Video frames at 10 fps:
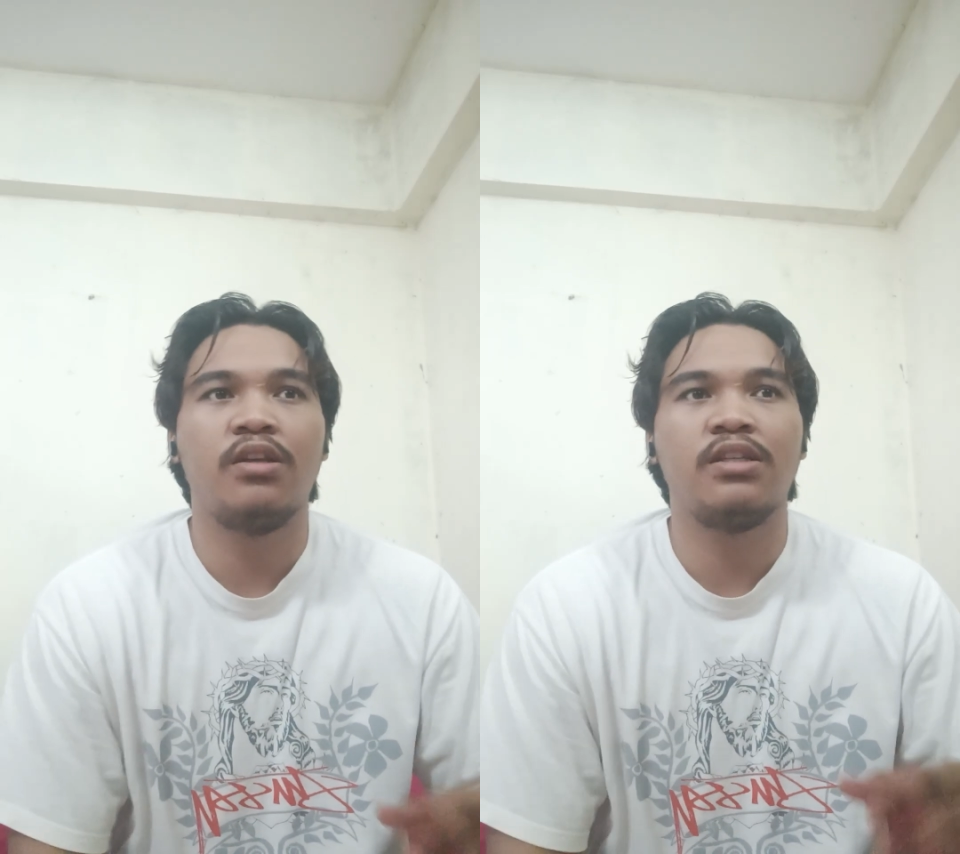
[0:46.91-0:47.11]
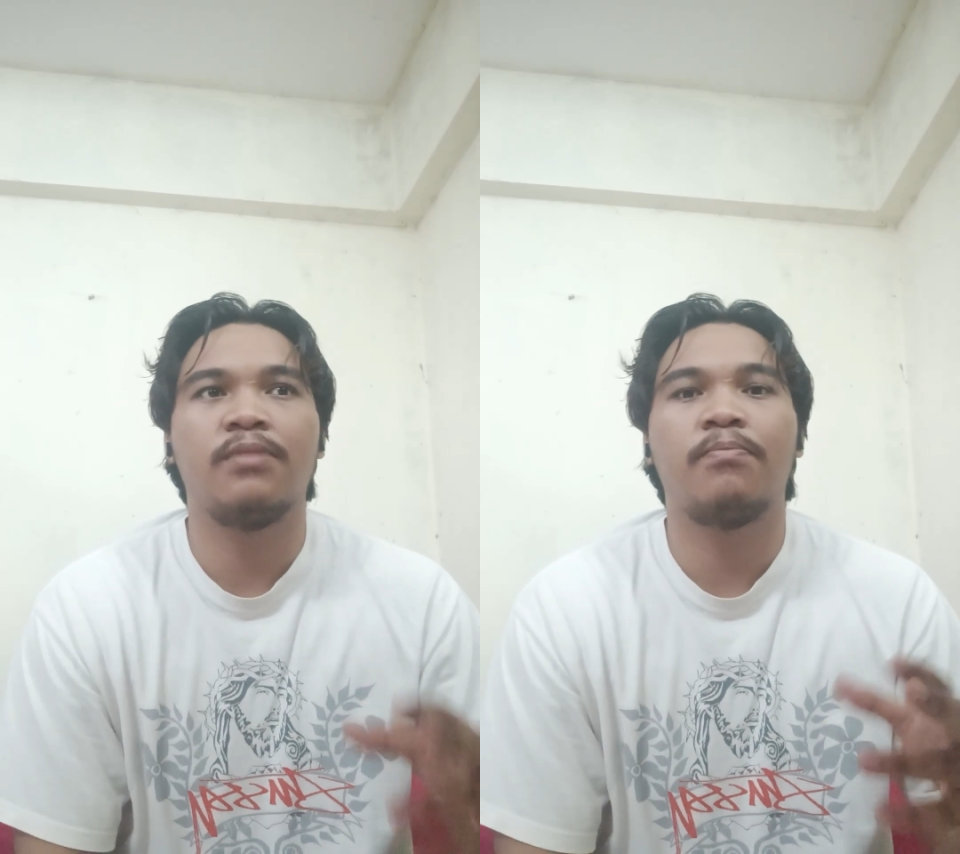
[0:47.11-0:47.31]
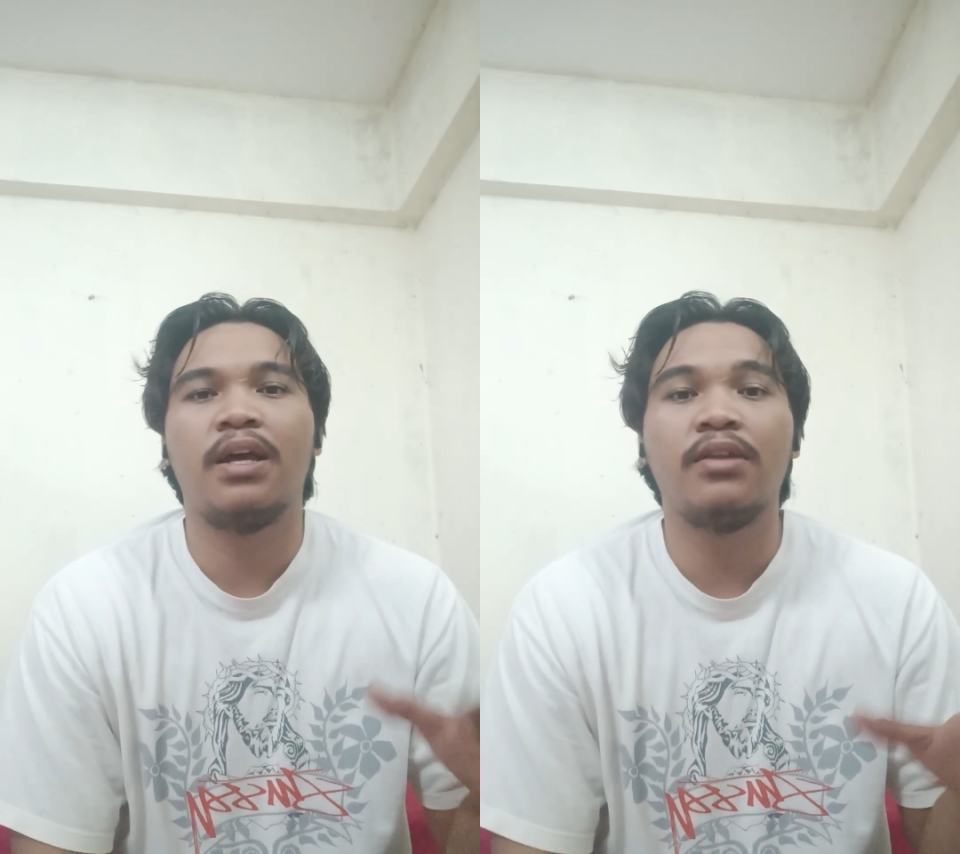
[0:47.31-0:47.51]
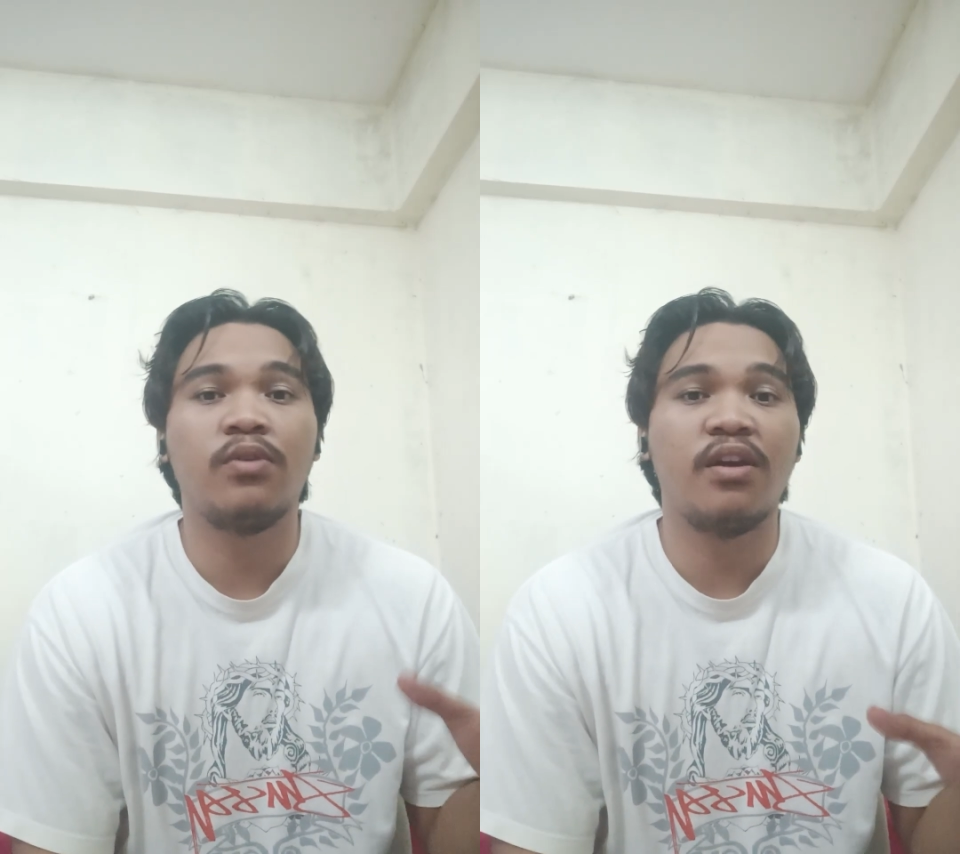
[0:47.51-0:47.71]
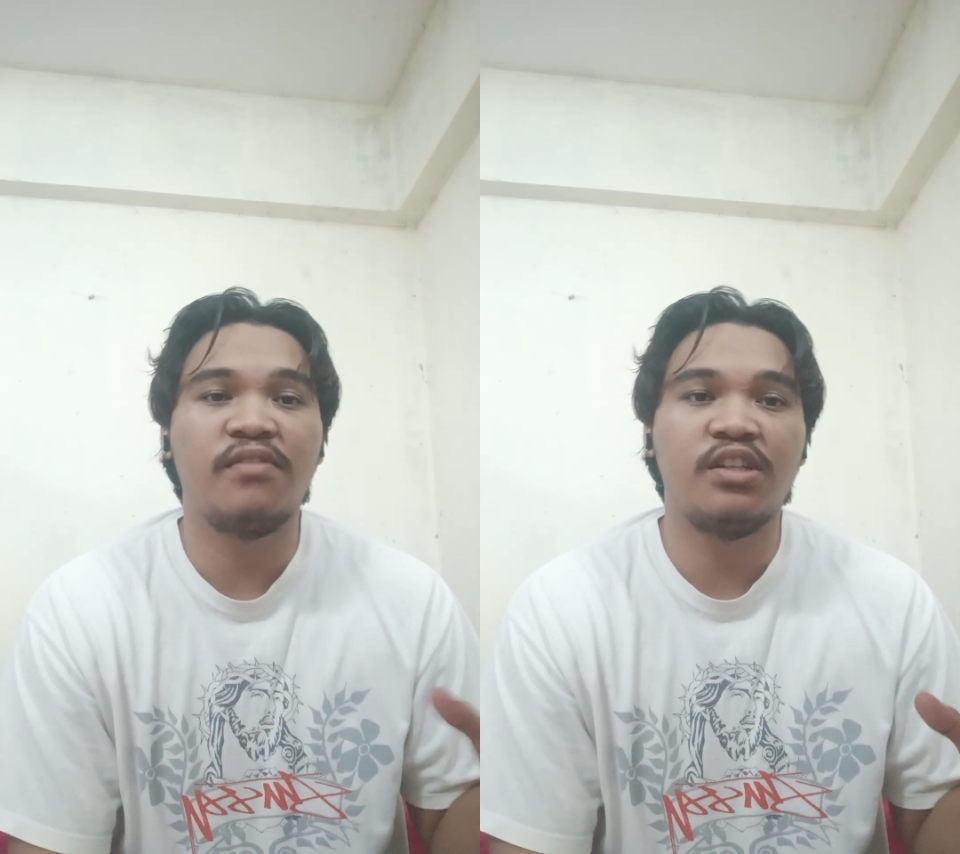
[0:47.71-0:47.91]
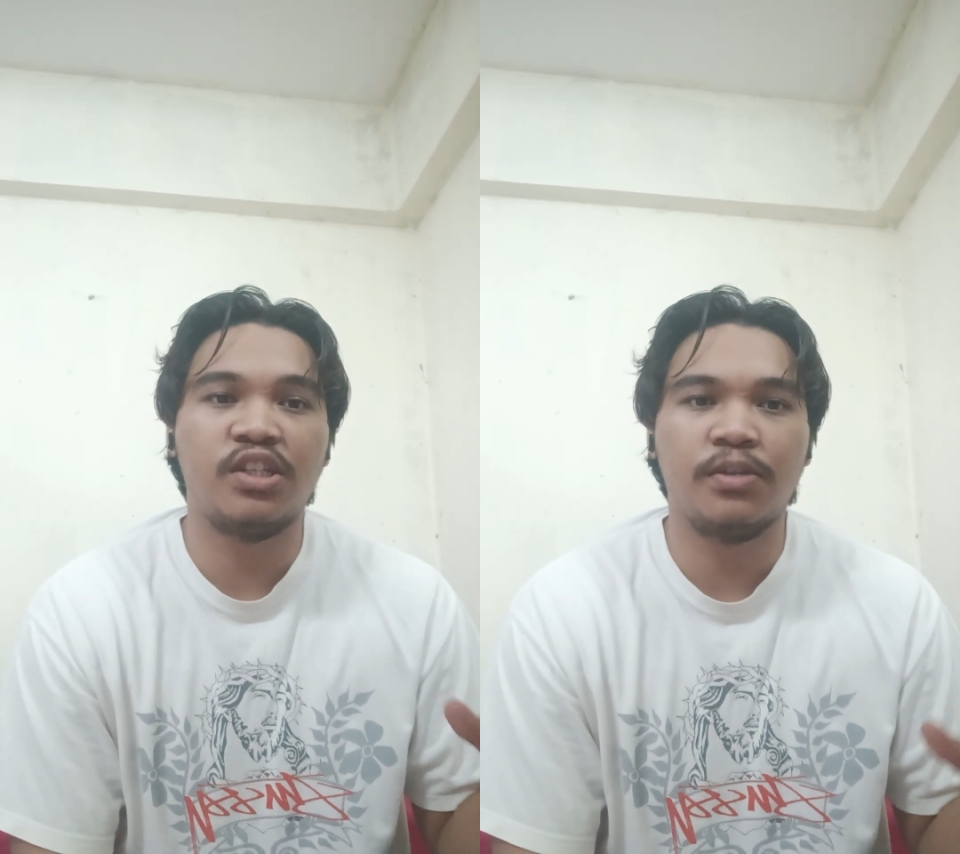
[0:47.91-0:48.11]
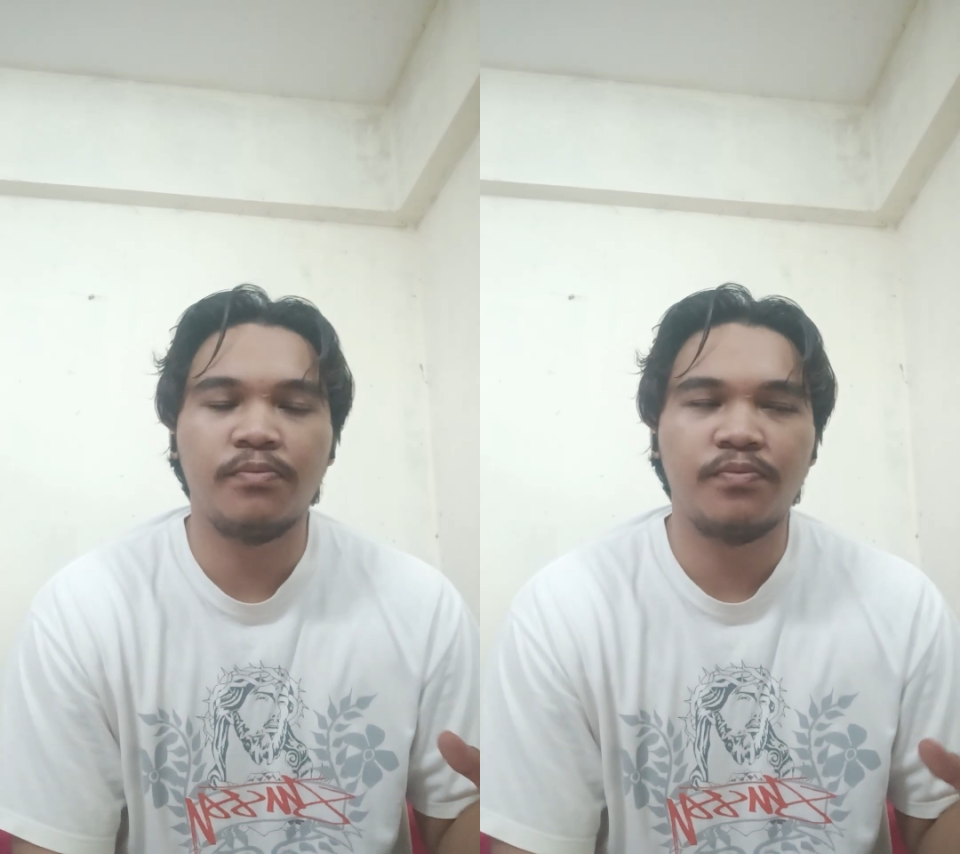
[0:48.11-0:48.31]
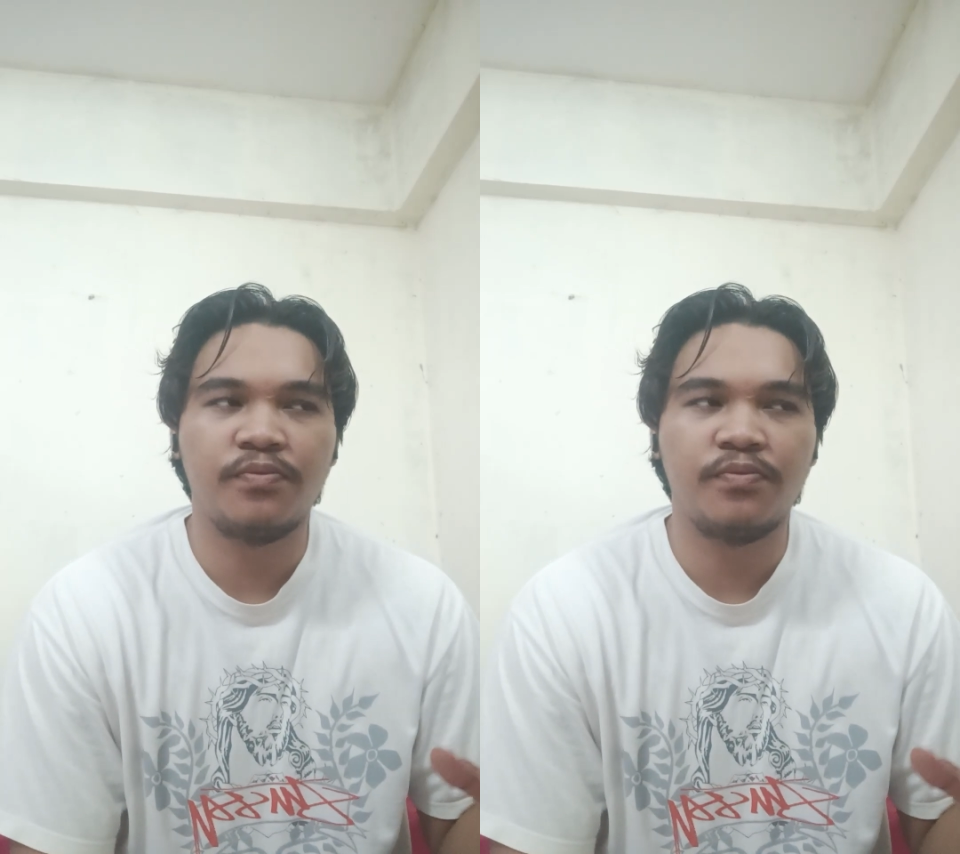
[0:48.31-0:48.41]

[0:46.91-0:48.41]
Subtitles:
is applied to every ship.